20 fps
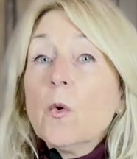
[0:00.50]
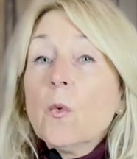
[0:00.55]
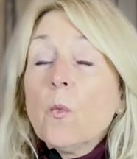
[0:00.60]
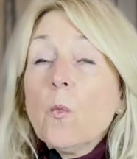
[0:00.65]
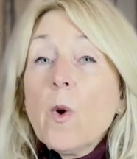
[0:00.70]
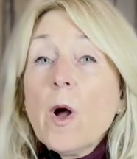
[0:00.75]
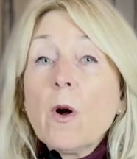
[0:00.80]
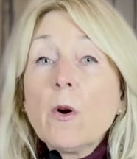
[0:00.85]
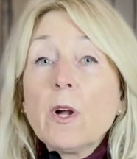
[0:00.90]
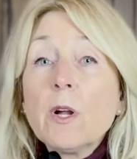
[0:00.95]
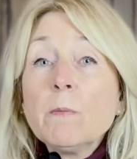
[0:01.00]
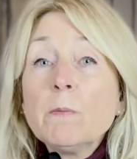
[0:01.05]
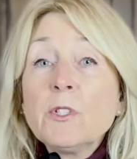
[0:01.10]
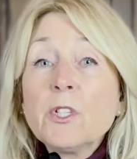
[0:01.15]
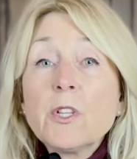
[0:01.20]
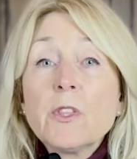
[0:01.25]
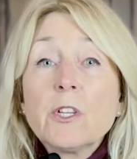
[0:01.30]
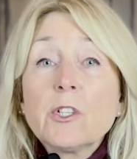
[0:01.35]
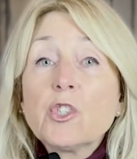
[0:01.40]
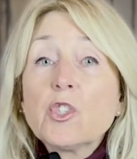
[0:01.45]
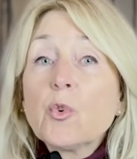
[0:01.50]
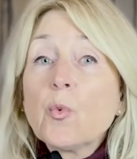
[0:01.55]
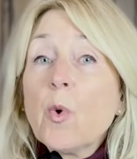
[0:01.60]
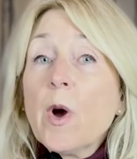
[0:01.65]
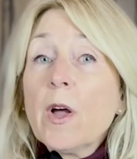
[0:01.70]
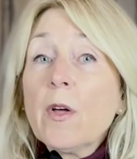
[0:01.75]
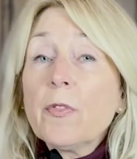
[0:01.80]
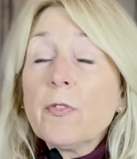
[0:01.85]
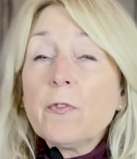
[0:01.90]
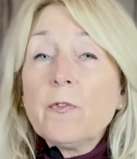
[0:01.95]
Welcome to the
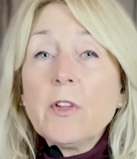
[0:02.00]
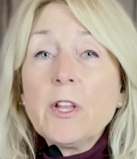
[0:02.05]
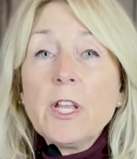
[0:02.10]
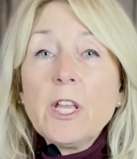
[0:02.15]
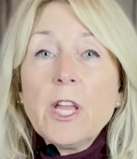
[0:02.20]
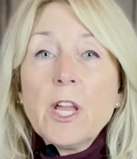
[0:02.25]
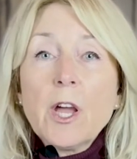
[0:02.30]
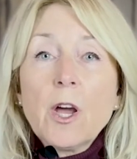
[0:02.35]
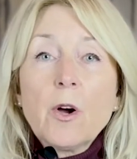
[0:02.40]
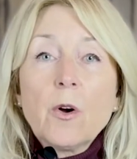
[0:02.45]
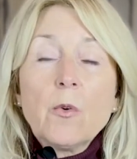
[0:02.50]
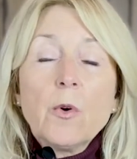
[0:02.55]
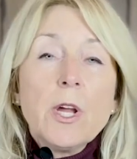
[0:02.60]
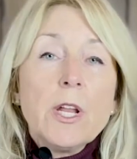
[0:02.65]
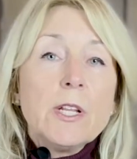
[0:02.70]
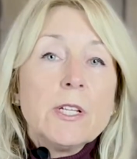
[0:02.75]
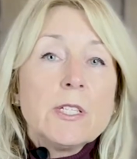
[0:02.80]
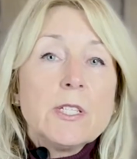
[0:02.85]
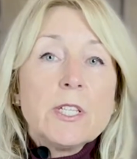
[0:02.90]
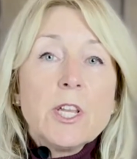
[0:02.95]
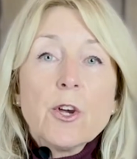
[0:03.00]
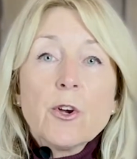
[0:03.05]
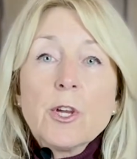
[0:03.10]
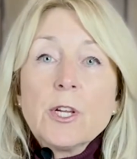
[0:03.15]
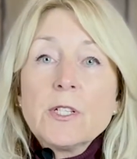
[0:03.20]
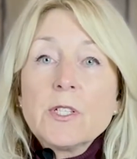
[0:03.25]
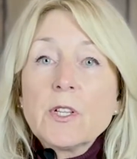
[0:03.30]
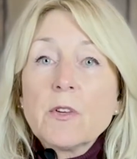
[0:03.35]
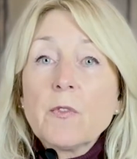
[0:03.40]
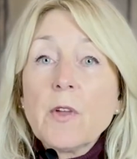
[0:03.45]
12th video in a
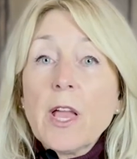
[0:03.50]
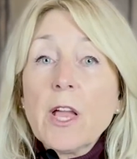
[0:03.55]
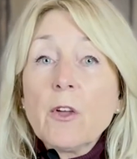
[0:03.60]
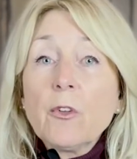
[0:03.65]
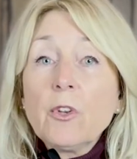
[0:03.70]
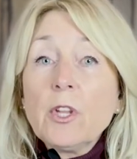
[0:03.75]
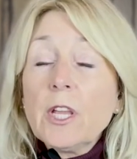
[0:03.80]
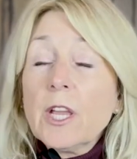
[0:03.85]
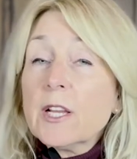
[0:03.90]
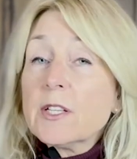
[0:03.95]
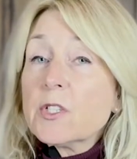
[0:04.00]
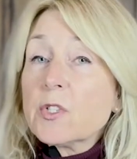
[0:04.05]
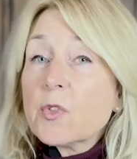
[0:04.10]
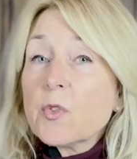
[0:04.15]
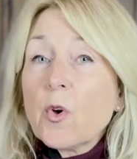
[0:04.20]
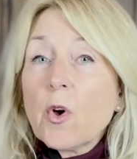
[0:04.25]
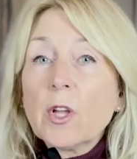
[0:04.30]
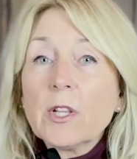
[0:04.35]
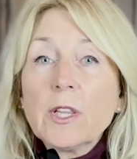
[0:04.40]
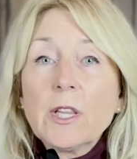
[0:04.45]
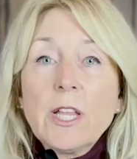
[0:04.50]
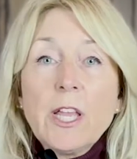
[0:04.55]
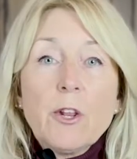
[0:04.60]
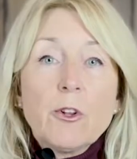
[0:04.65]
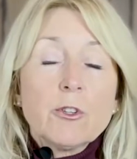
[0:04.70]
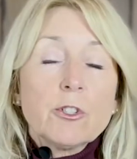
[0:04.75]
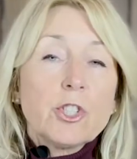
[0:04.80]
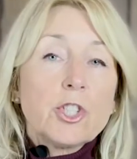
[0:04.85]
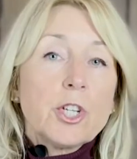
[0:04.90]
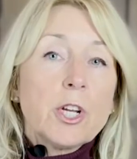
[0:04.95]
series of LDS thought
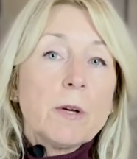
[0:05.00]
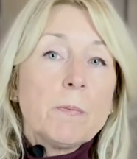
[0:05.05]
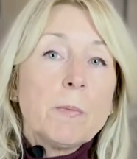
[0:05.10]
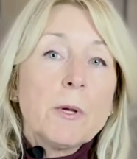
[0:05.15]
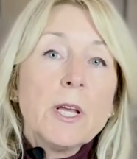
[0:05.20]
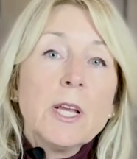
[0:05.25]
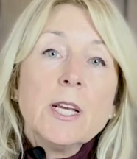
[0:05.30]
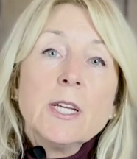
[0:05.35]
leadership